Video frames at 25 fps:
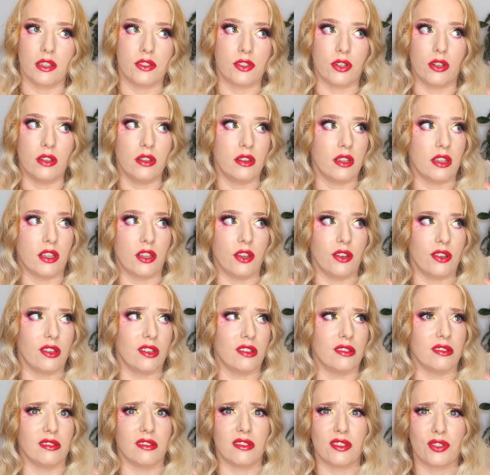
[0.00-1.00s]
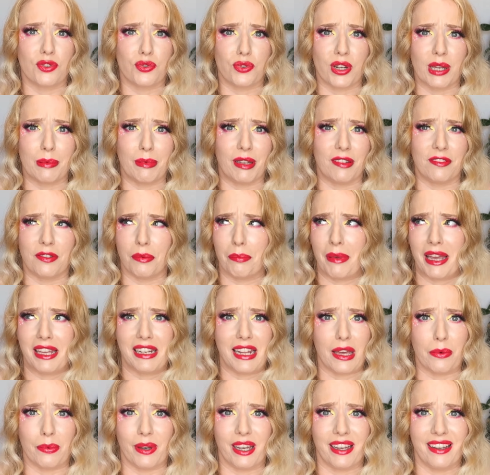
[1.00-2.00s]
don't think you can stream it from
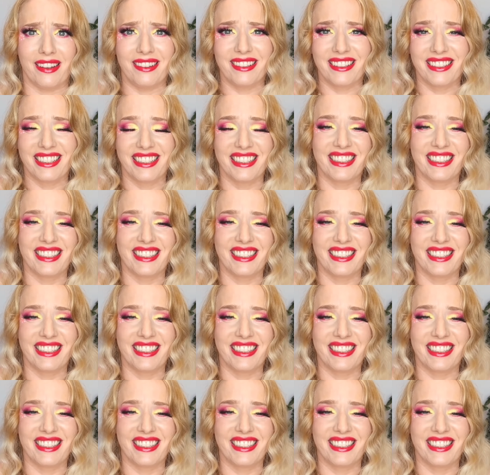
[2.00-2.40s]
anywhere.